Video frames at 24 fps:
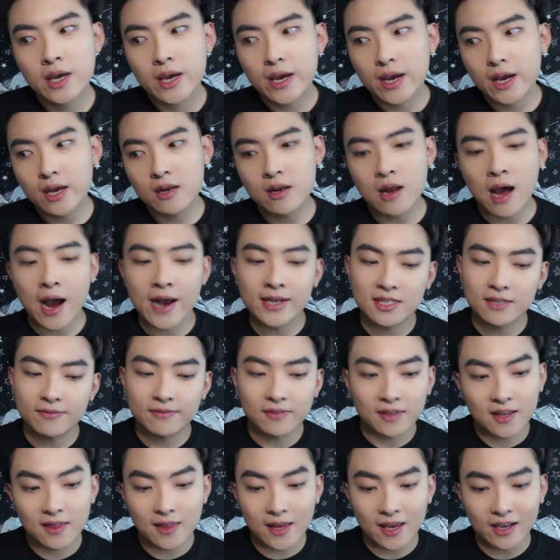And I
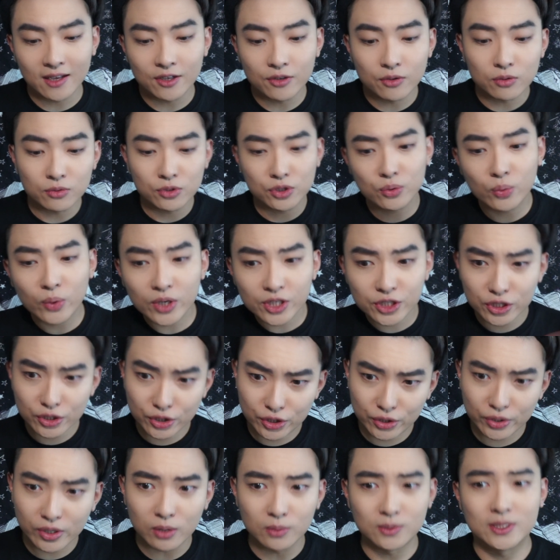definitely think, you know, tuition
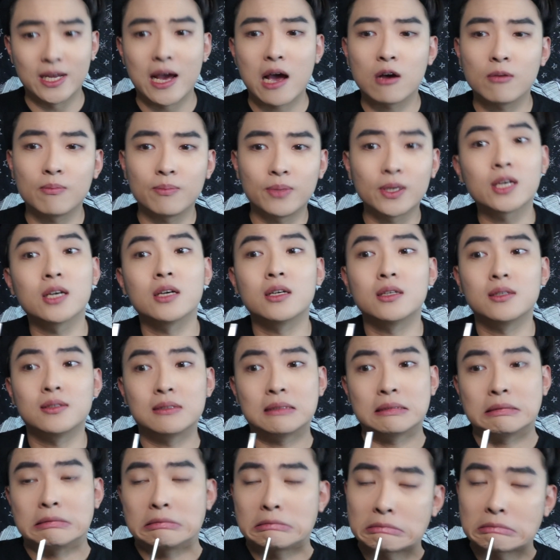should go down because,